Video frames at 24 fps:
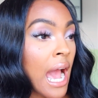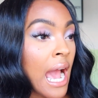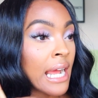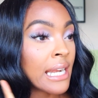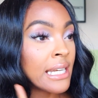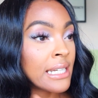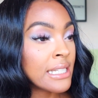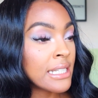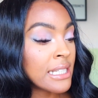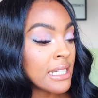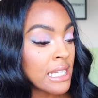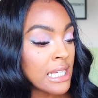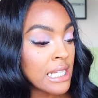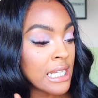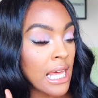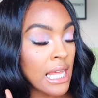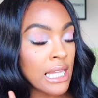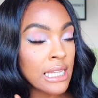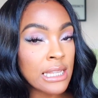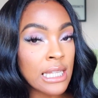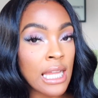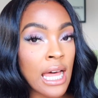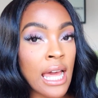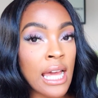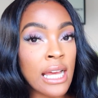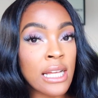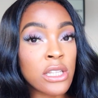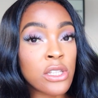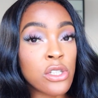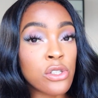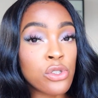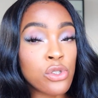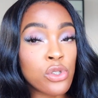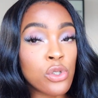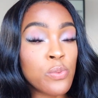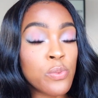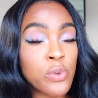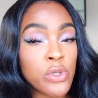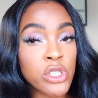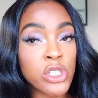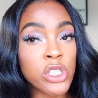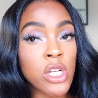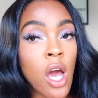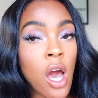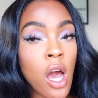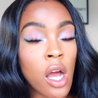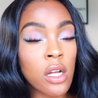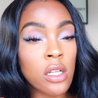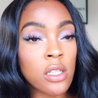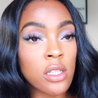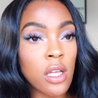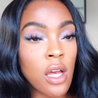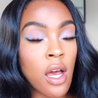I did like the Super Shock